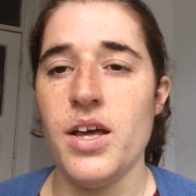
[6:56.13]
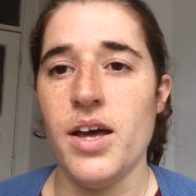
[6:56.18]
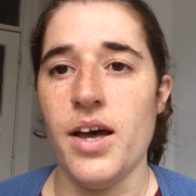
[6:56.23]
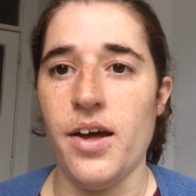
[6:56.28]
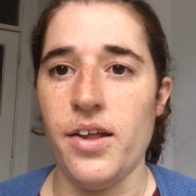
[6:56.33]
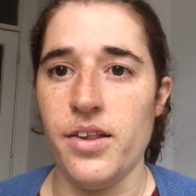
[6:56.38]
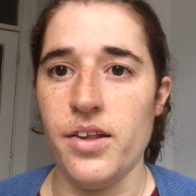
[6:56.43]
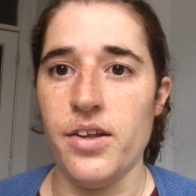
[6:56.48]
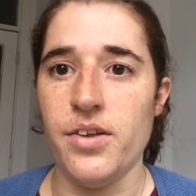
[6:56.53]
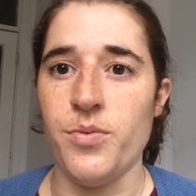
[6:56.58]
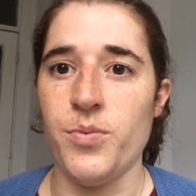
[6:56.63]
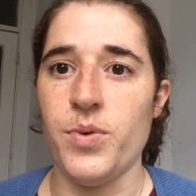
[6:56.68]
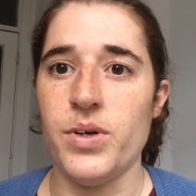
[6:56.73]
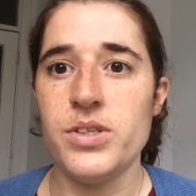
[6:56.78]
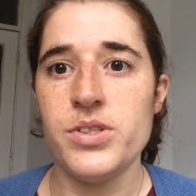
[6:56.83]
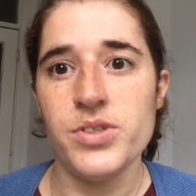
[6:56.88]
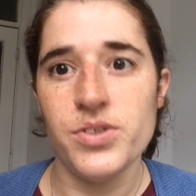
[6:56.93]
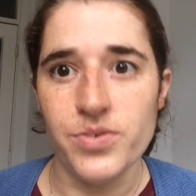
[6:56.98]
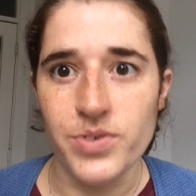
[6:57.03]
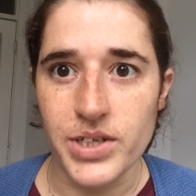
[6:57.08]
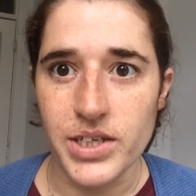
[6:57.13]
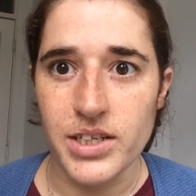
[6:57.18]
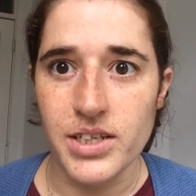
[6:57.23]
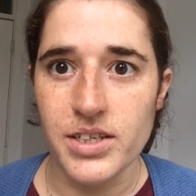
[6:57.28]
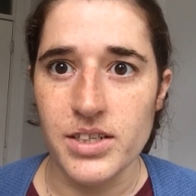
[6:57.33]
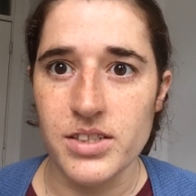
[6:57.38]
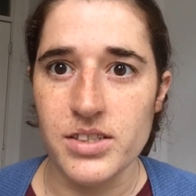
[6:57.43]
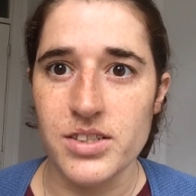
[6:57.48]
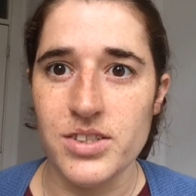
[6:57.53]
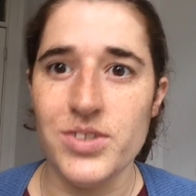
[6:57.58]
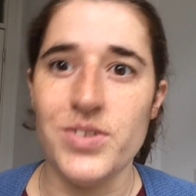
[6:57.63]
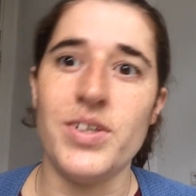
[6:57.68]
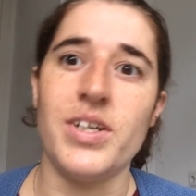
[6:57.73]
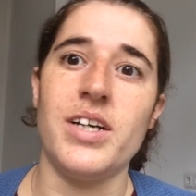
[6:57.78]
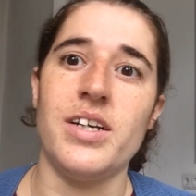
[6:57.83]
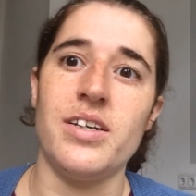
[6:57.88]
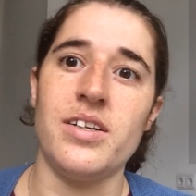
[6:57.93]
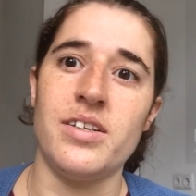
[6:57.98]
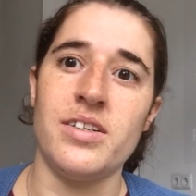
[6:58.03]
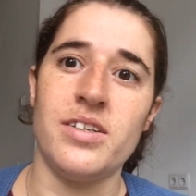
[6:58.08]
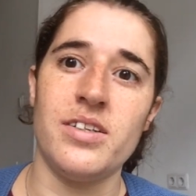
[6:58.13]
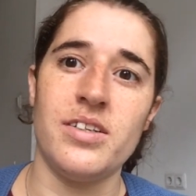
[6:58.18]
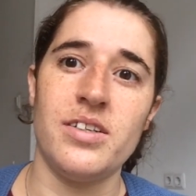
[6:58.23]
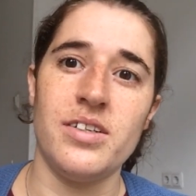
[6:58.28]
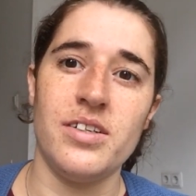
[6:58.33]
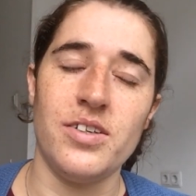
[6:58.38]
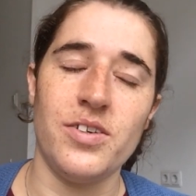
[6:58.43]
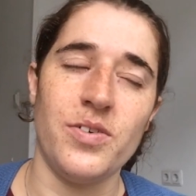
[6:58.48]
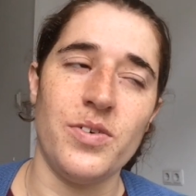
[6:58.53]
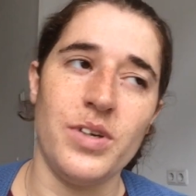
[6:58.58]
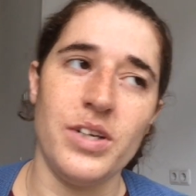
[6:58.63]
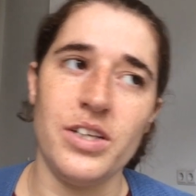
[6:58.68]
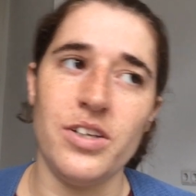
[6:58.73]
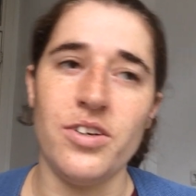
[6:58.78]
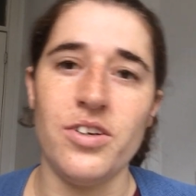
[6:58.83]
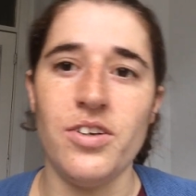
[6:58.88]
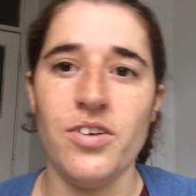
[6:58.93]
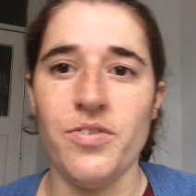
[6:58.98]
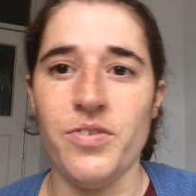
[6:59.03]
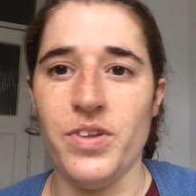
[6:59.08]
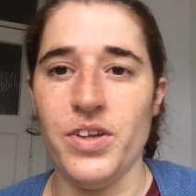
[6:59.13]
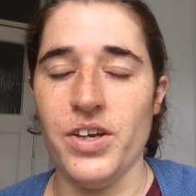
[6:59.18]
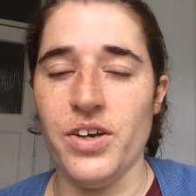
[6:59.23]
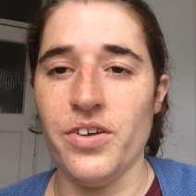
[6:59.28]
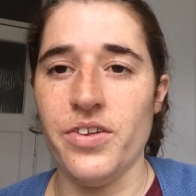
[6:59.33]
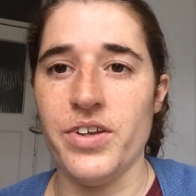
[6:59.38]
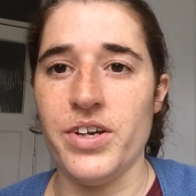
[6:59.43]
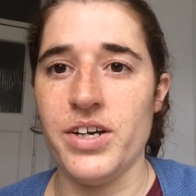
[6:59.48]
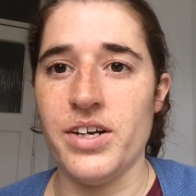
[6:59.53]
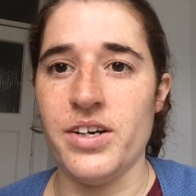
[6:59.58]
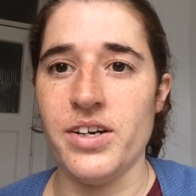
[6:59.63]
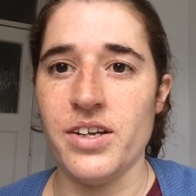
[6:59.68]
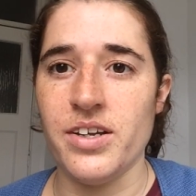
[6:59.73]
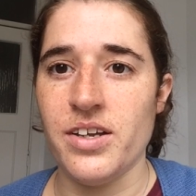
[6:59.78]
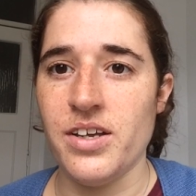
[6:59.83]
and once you read this you can read all of the other